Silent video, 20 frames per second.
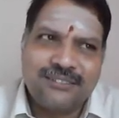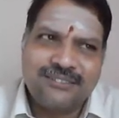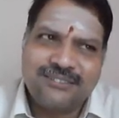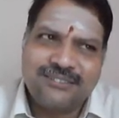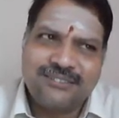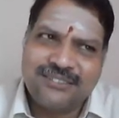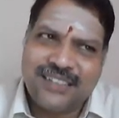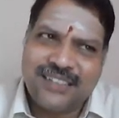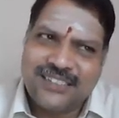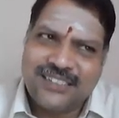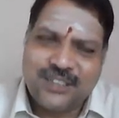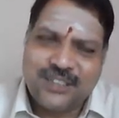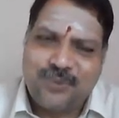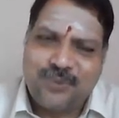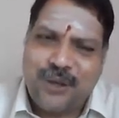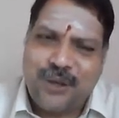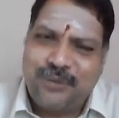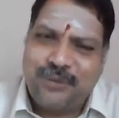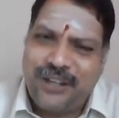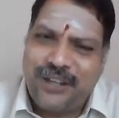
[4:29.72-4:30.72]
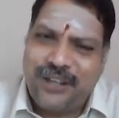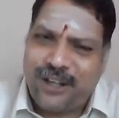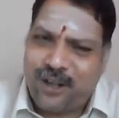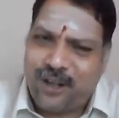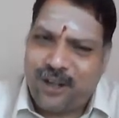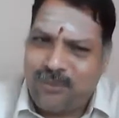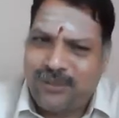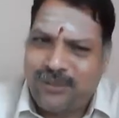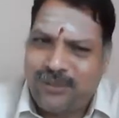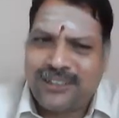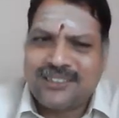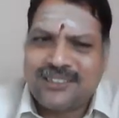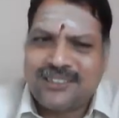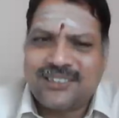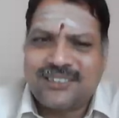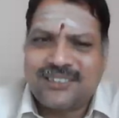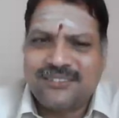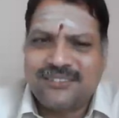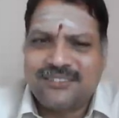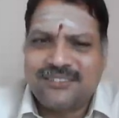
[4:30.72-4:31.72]
The risk may be economic
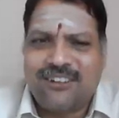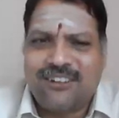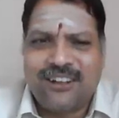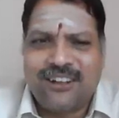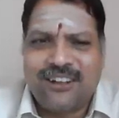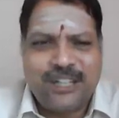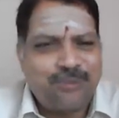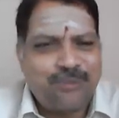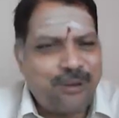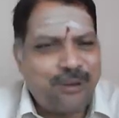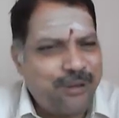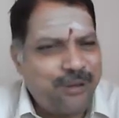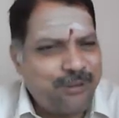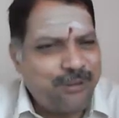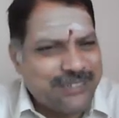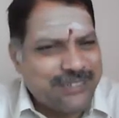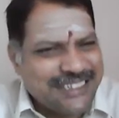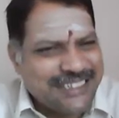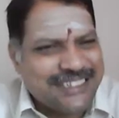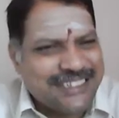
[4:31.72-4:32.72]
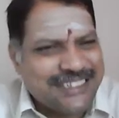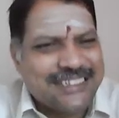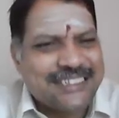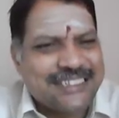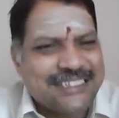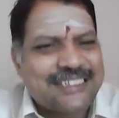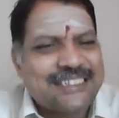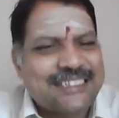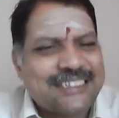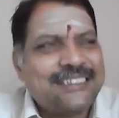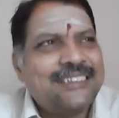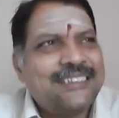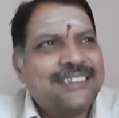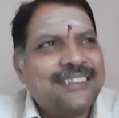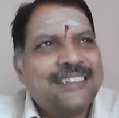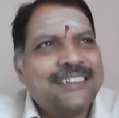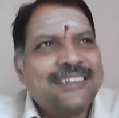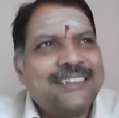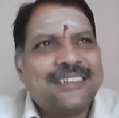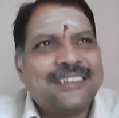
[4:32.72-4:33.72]
risk, or it may be business risk.
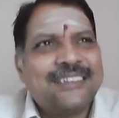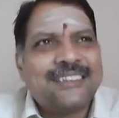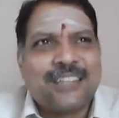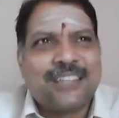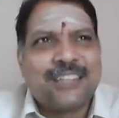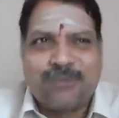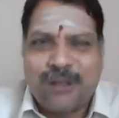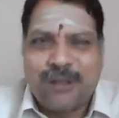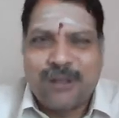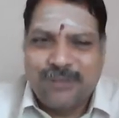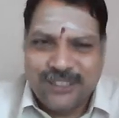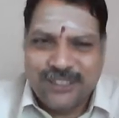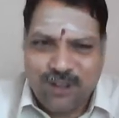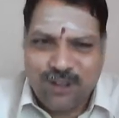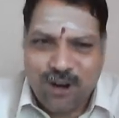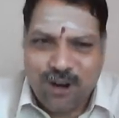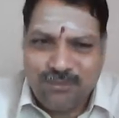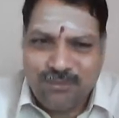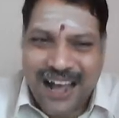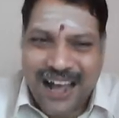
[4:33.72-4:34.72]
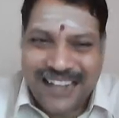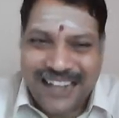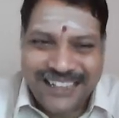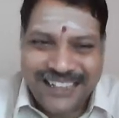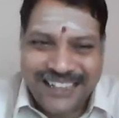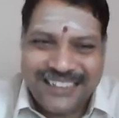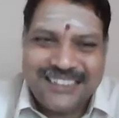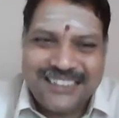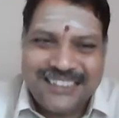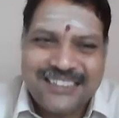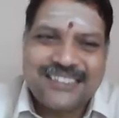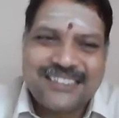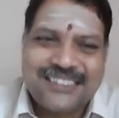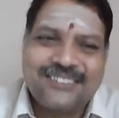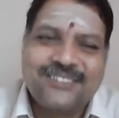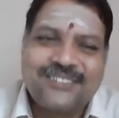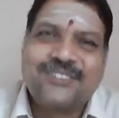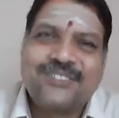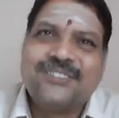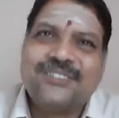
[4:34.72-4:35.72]
Sometimes it is called market risk,
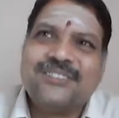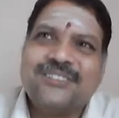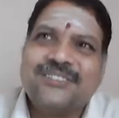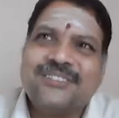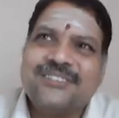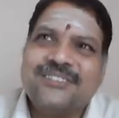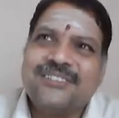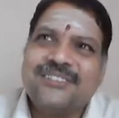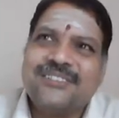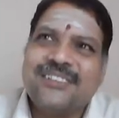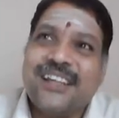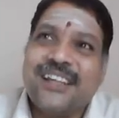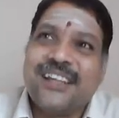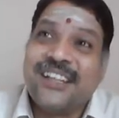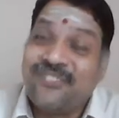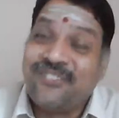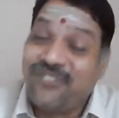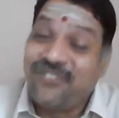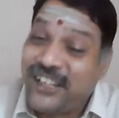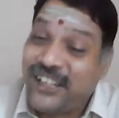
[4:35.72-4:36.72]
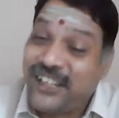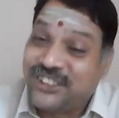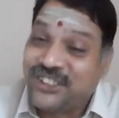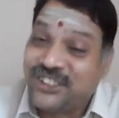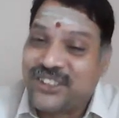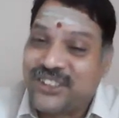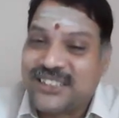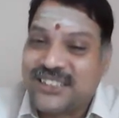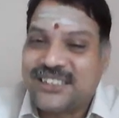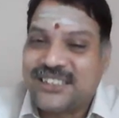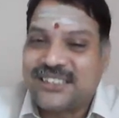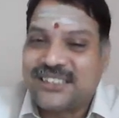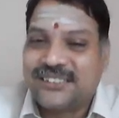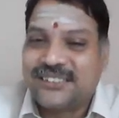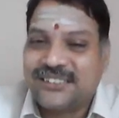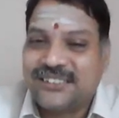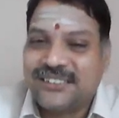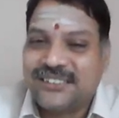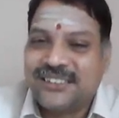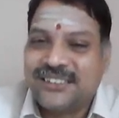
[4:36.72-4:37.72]
inflation risk,
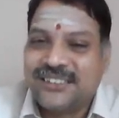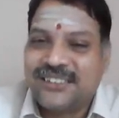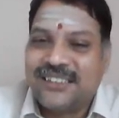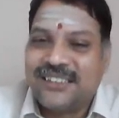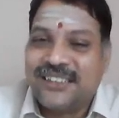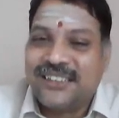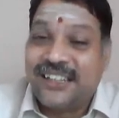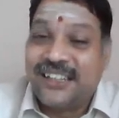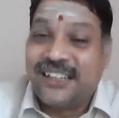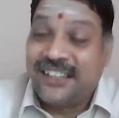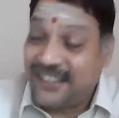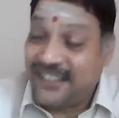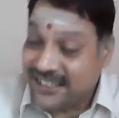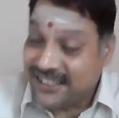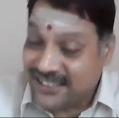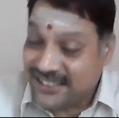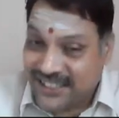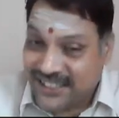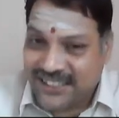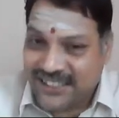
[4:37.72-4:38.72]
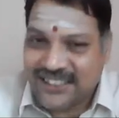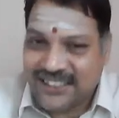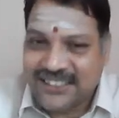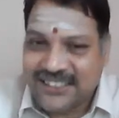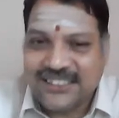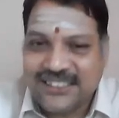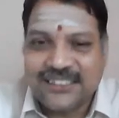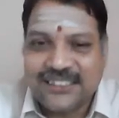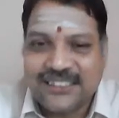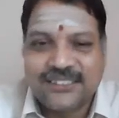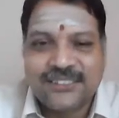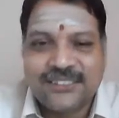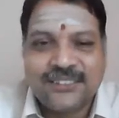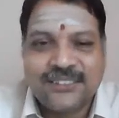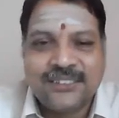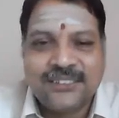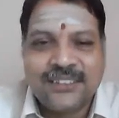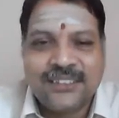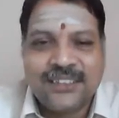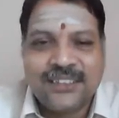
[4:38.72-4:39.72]
interest rate risk,
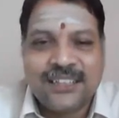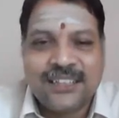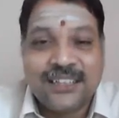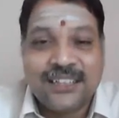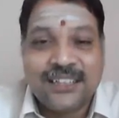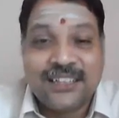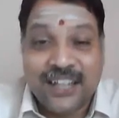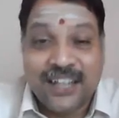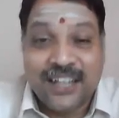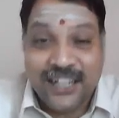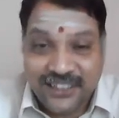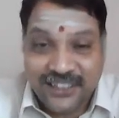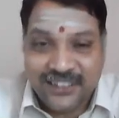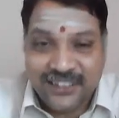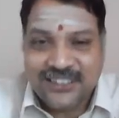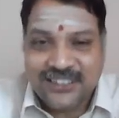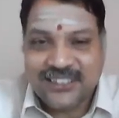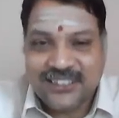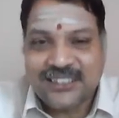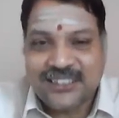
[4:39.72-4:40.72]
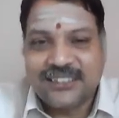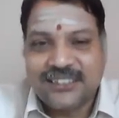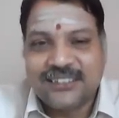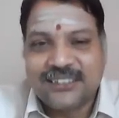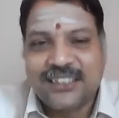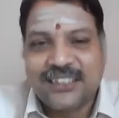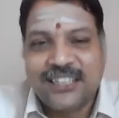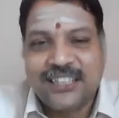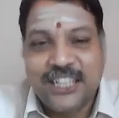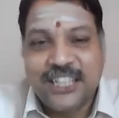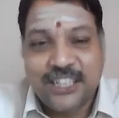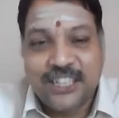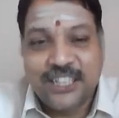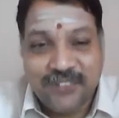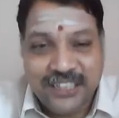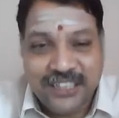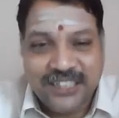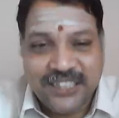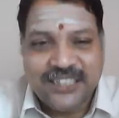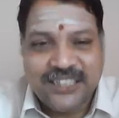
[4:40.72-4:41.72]
credit risk,
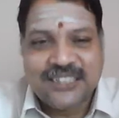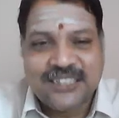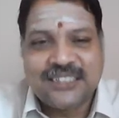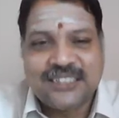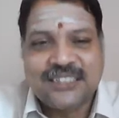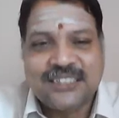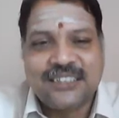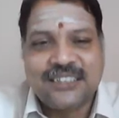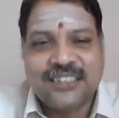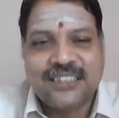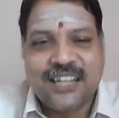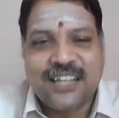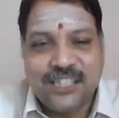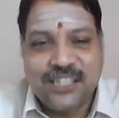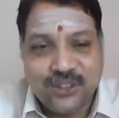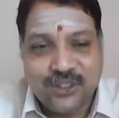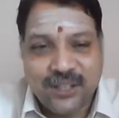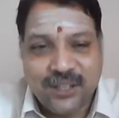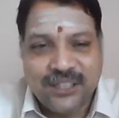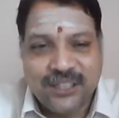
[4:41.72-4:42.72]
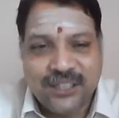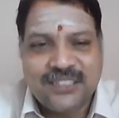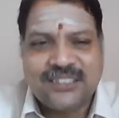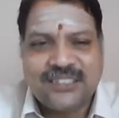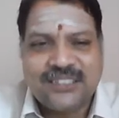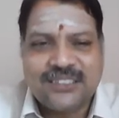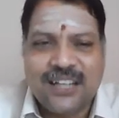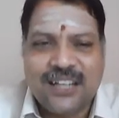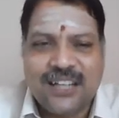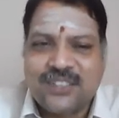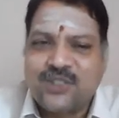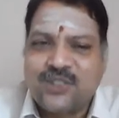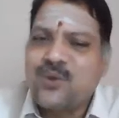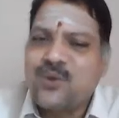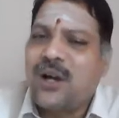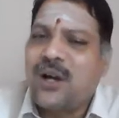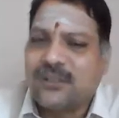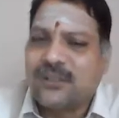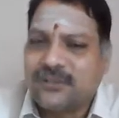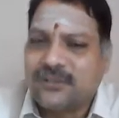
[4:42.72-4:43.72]
liquidity risk, cultural risk, and
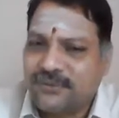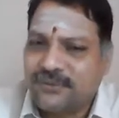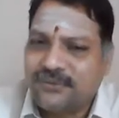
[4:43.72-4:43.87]
so on.